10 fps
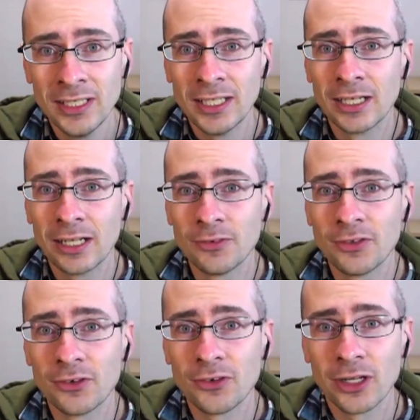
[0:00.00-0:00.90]
and I was
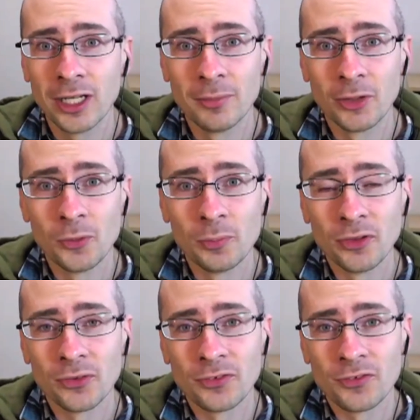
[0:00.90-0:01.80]
there talking about open
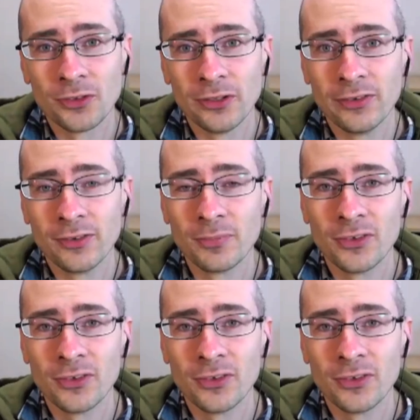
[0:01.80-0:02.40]
source journalism.